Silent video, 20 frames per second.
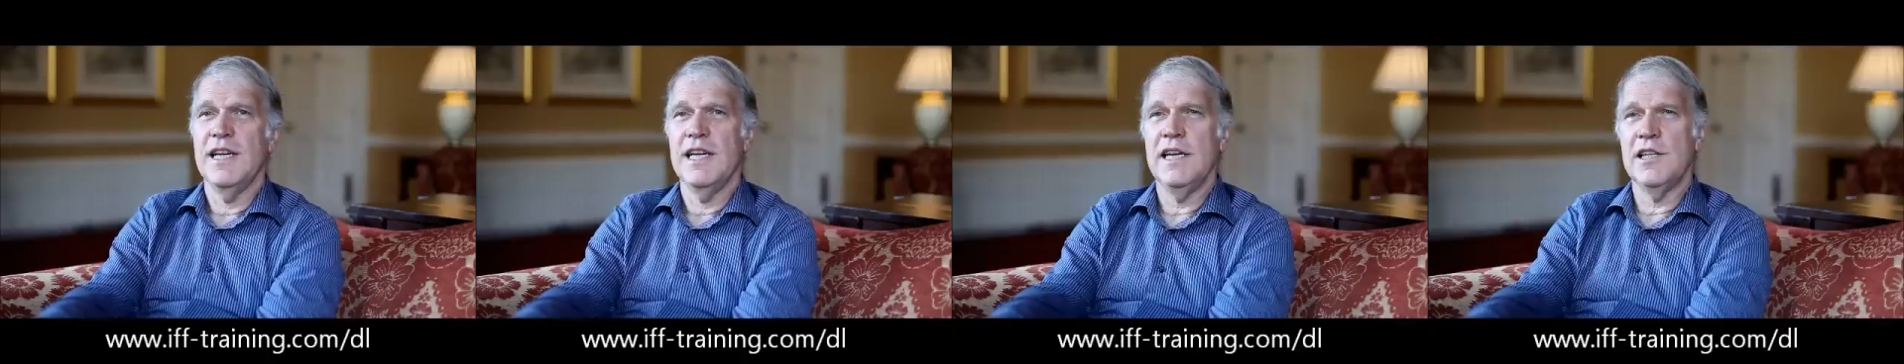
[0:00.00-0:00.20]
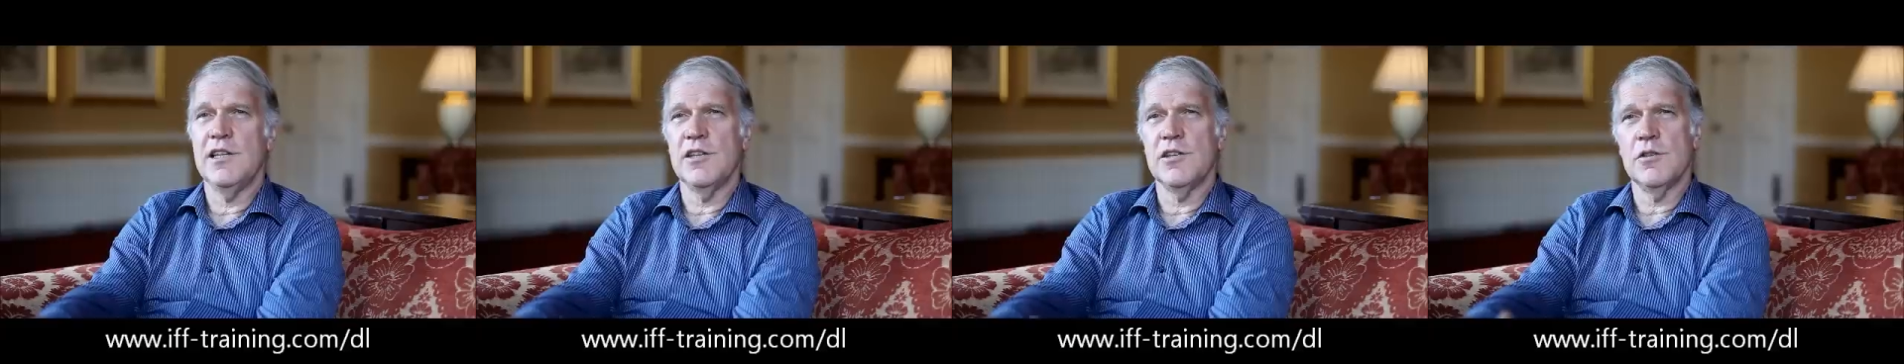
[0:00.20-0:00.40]

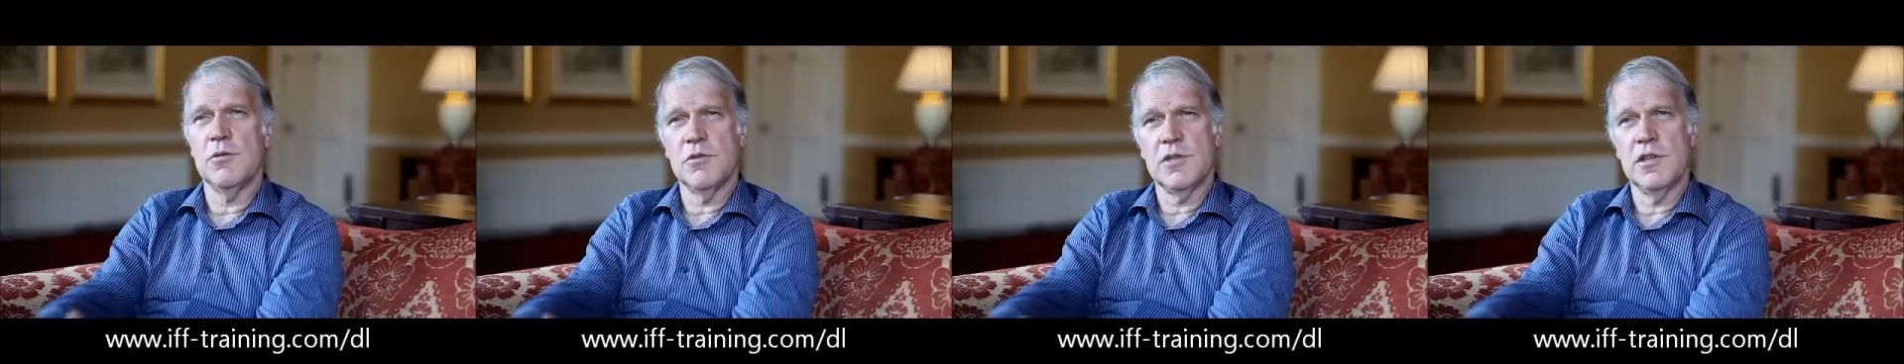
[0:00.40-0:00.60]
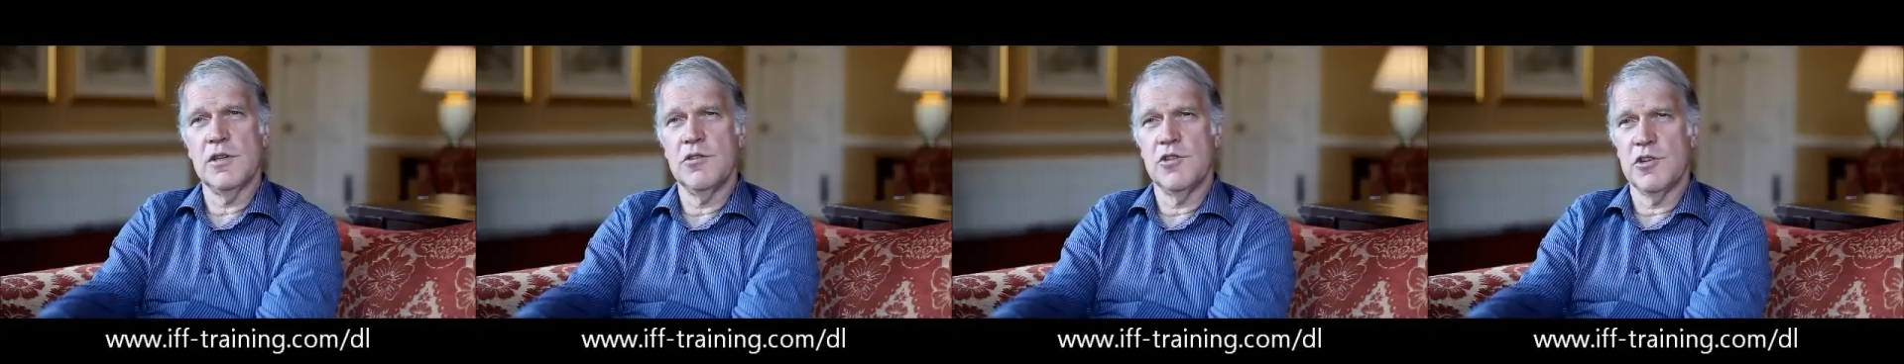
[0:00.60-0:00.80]
It is
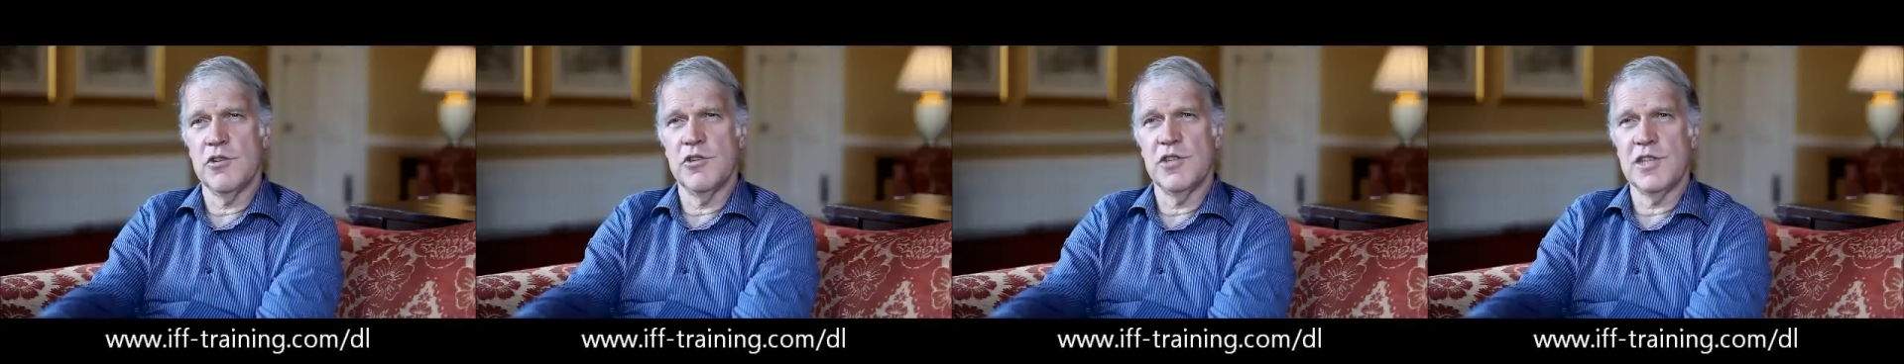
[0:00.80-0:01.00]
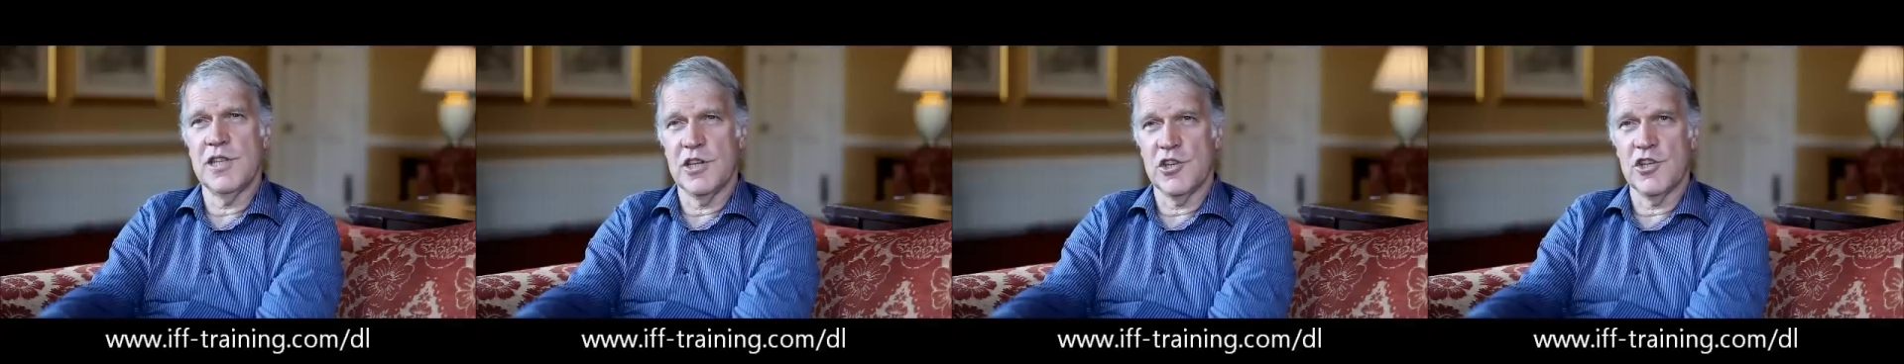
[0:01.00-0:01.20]
also
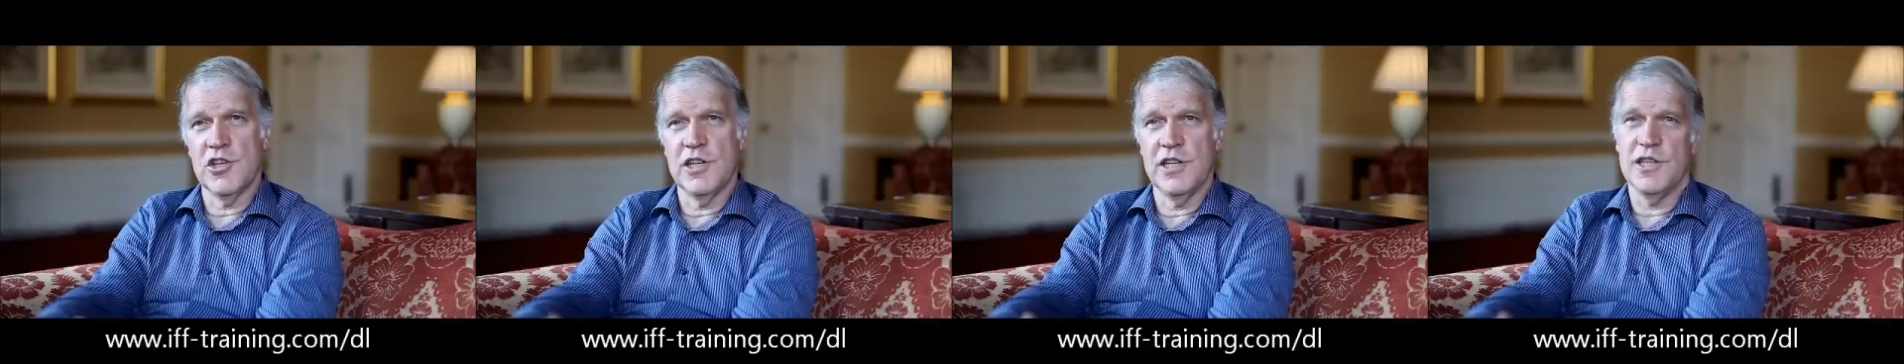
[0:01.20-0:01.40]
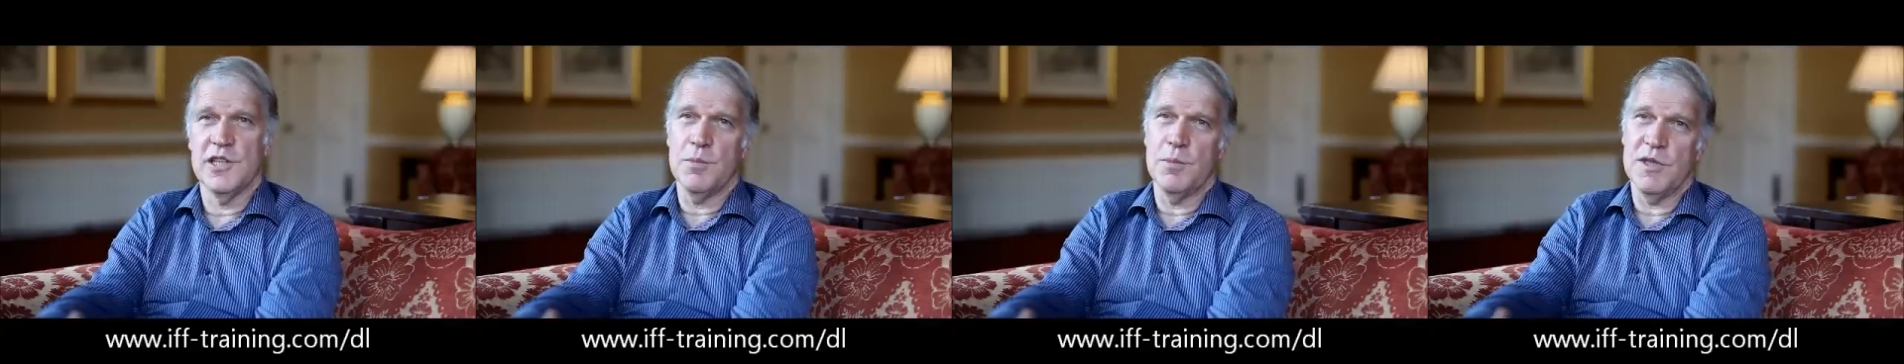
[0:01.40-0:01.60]

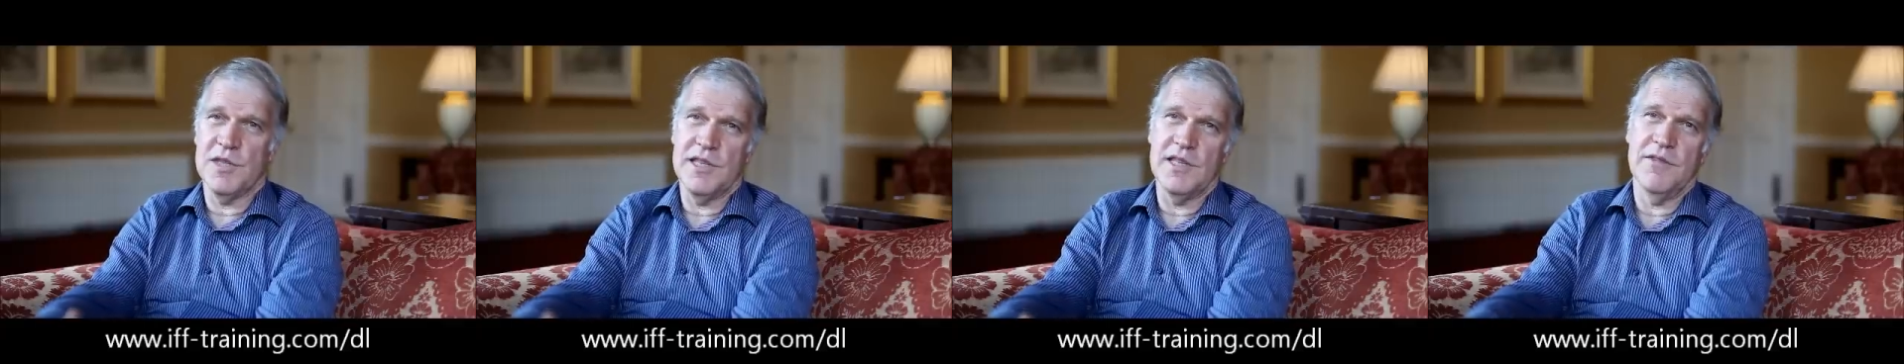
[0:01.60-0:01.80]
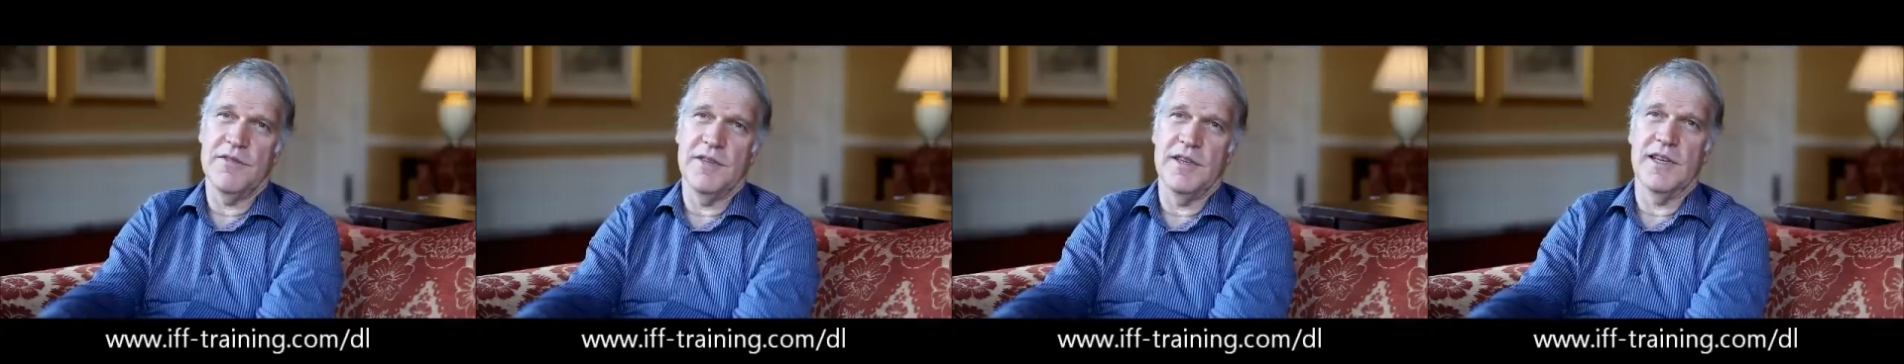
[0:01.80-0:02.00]
jurisdictionally
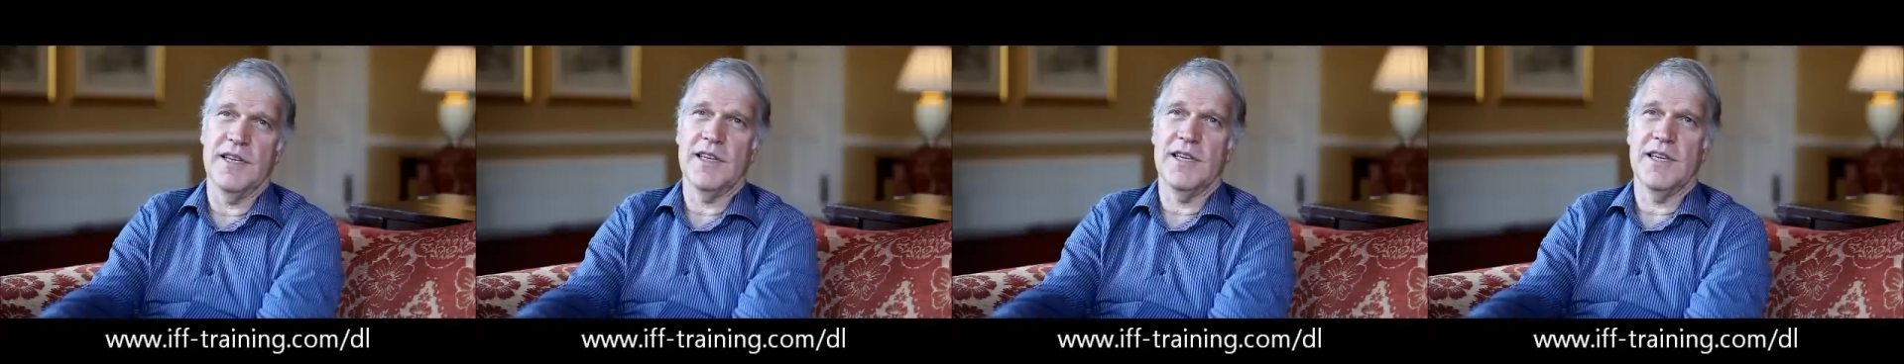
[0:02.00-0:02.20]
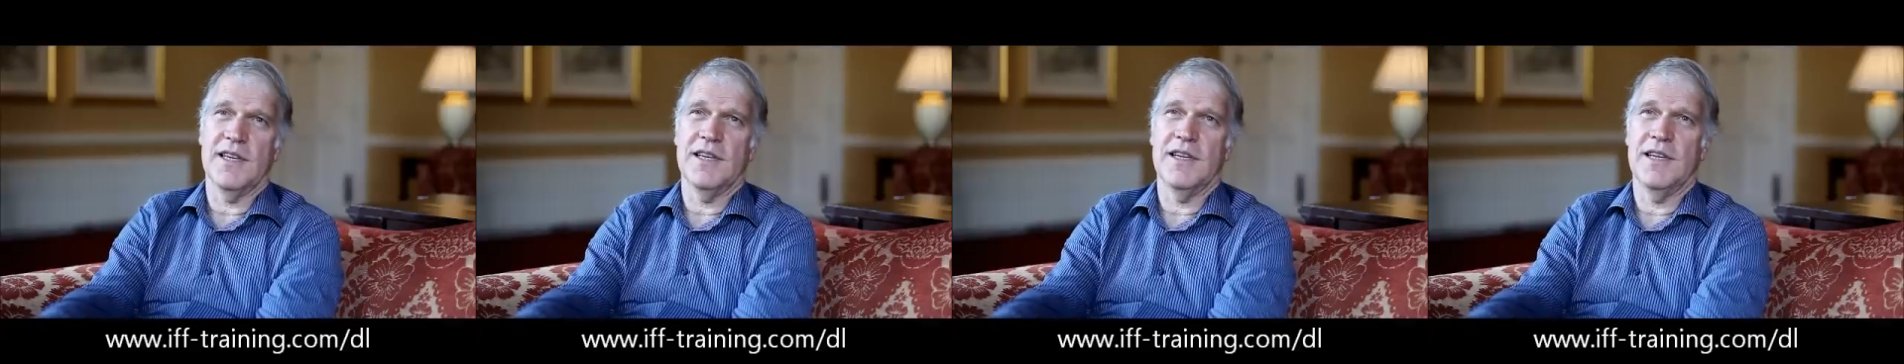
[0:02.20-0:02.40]

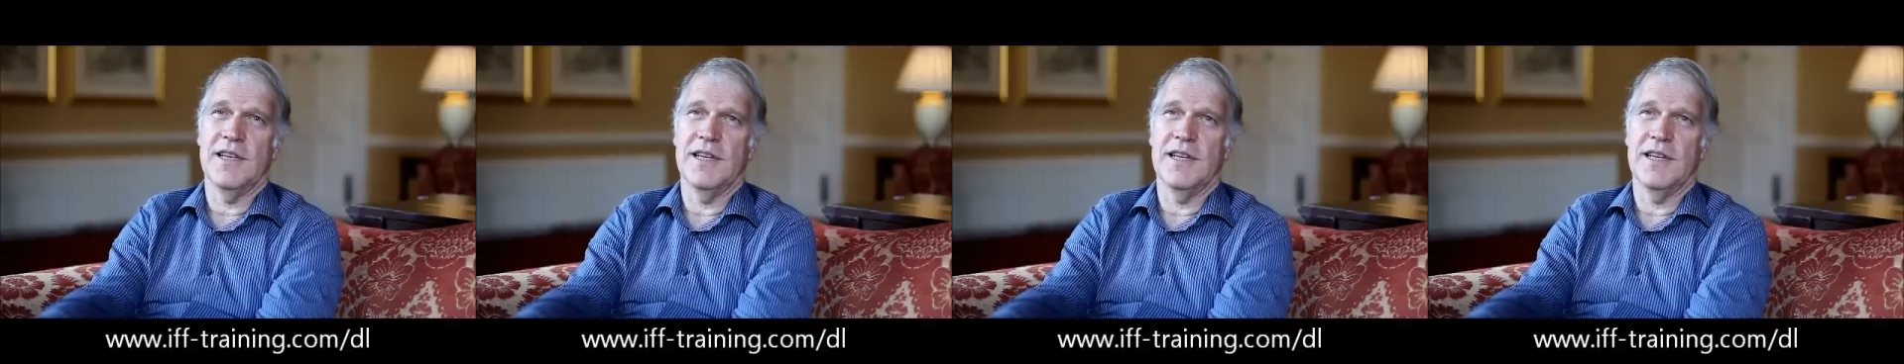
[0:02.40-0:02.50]
specific,